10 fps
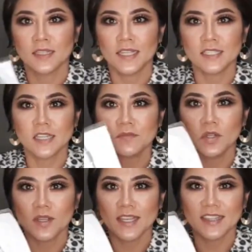Let's take a
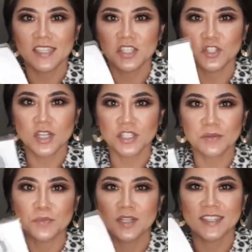look at the
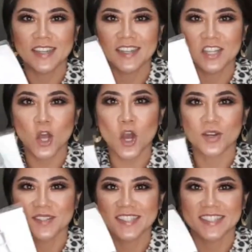instruction booklet and the
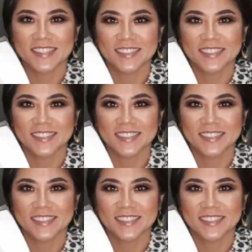tongs.